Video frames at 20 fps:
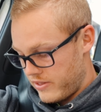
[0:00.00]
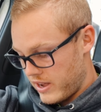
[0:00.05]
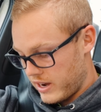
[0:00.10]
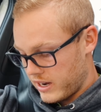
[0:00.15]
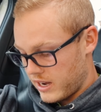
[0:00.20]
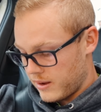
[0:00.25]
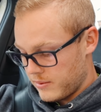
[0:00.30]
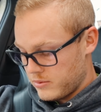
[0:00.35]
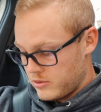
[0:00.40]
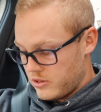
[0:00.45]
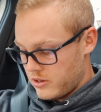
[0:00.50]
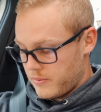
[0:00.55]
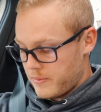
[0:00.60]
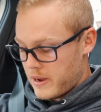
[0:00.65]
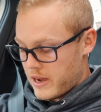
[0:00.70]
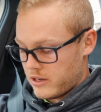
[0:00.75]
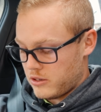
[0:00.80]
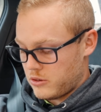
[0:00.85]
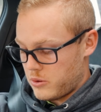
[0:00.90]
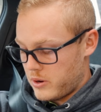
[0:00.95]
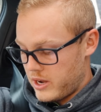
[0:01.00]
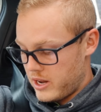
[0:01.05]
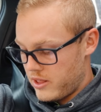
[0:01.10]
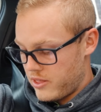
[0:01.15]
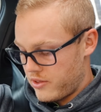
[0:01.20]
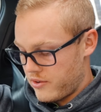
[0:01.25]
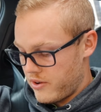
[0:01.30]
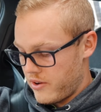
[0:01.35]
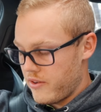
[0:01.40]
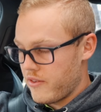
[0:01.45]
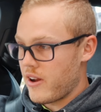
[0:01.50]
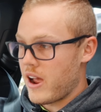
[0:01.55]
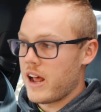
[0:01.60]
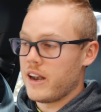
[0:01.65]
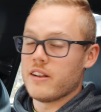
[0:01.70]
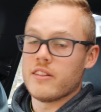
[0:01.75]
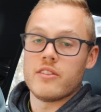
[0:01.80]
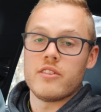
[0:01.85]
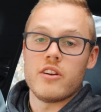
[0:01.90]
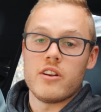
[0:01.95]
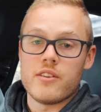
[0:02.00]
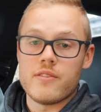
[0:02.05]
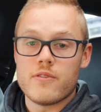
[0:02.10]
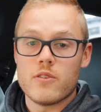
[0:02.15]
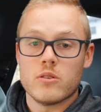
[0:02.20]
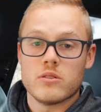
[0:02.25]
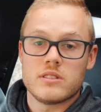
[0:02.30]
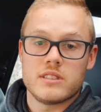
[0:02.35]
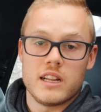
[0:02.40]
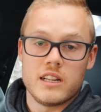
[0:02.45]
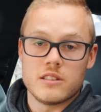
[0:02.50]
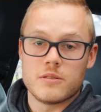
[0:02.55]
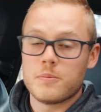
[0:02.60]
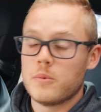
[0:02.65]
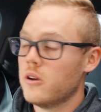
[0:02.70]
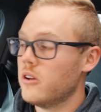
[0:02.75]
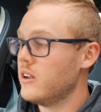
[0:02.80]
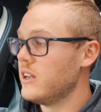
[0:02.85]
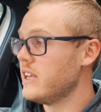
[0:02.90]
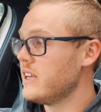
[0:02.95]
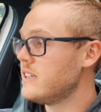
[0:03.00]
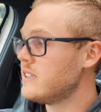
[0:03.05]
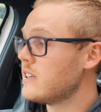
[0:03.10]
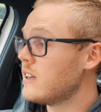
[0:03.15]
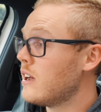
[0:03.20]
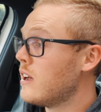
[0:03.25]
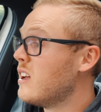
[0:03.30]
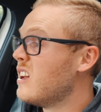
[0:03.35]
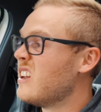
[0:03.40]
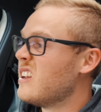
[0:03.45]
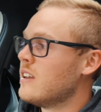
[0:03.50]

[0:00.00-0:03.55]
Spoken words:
that comes to about 23 Rand and 34 cents per litre.